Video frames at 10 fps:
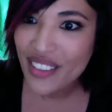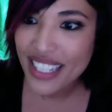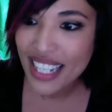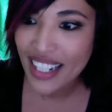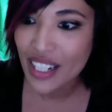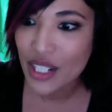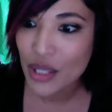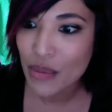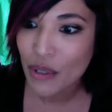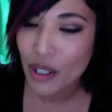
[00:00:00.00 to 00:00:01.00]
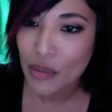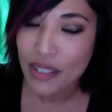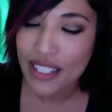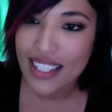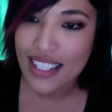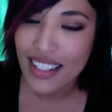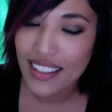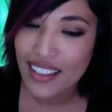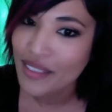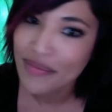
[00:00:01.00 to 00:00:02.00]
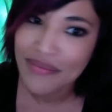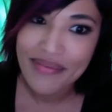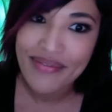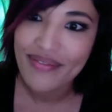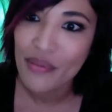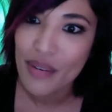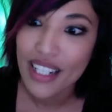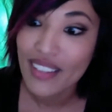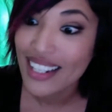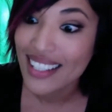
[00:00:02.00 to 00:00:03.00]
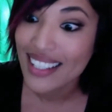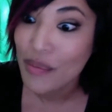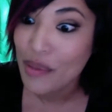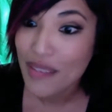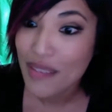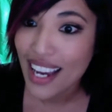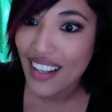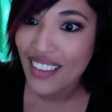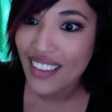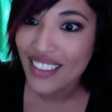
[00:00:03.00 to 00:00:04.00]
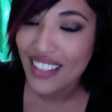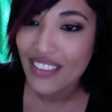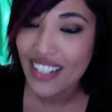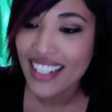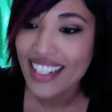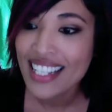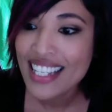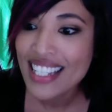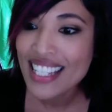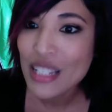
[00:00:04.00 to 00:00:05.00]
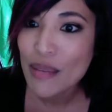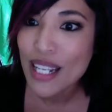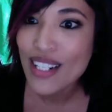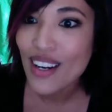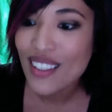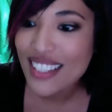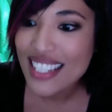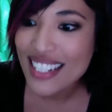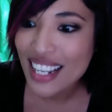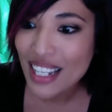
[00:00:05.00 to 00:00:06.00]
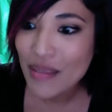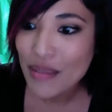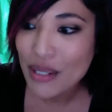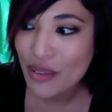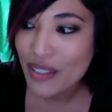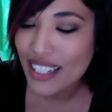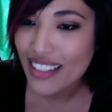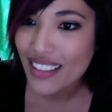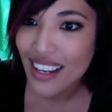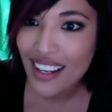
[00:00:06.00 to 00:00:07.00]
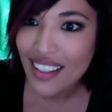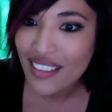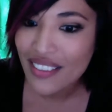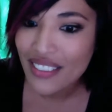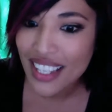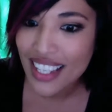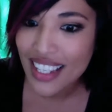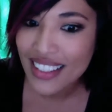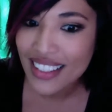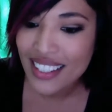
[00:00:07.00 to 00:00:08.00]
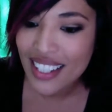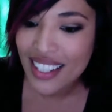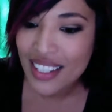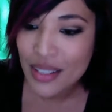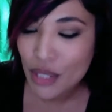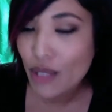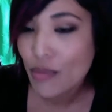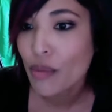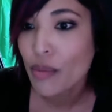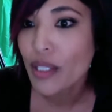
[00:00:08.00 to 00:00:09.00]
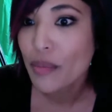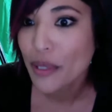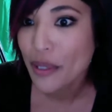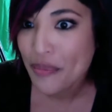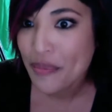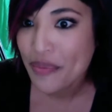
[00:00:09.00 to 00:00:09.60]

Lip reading: One day I kind of just woke up and I said, why don't I help them now? Why don't I spend all this time doing what I love and reach more people?